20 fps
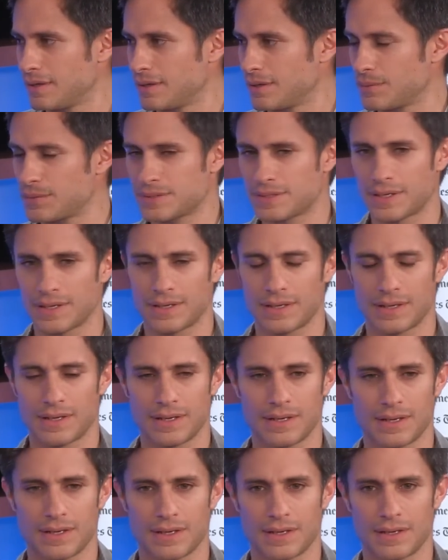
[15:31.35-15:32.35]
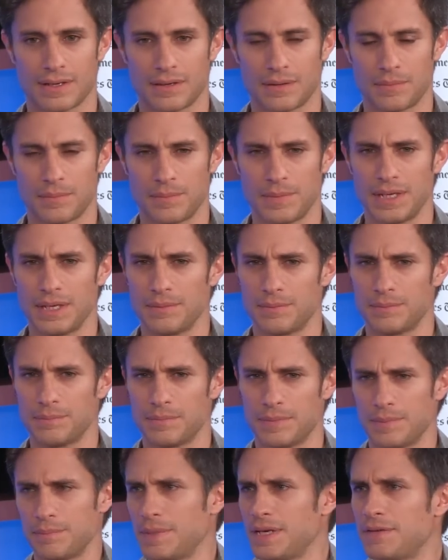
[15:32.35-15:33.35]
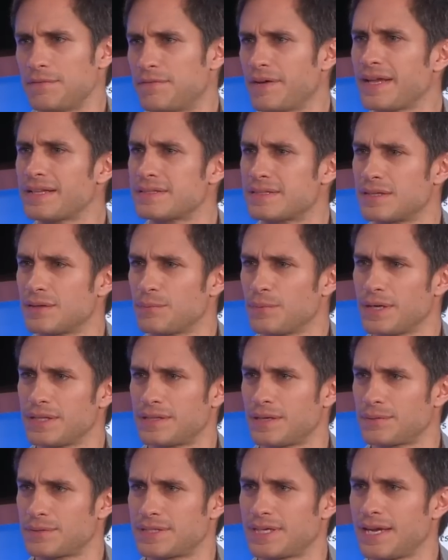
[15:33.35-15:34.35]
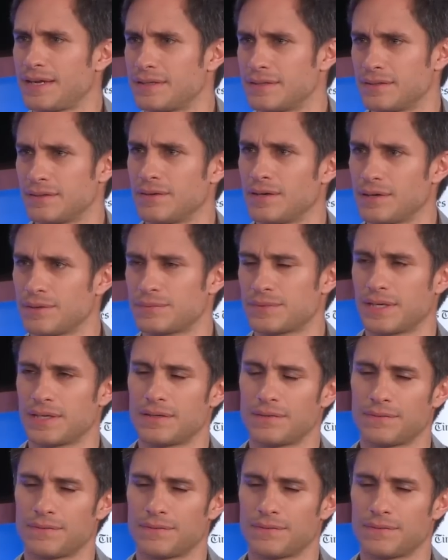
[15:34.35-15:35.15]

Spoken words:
was many fans that wait outside, no, outside,